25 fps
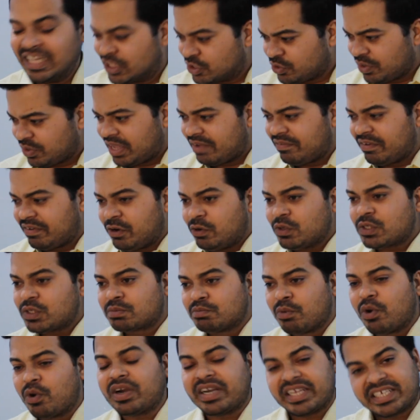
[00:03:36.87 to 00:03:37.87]
So he will do
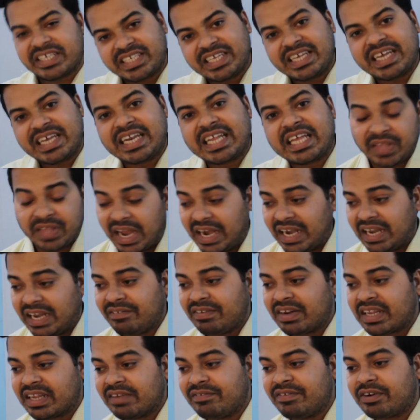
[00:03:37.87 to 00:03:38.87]
smoke testing and he
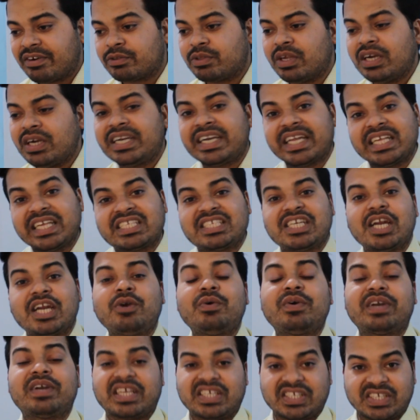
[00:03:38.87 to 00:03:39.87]
will give it to the tester
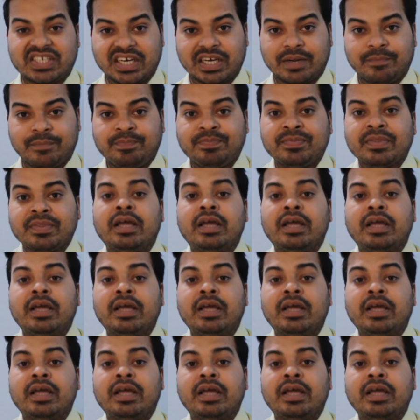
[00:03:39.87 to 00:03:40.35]
to test it.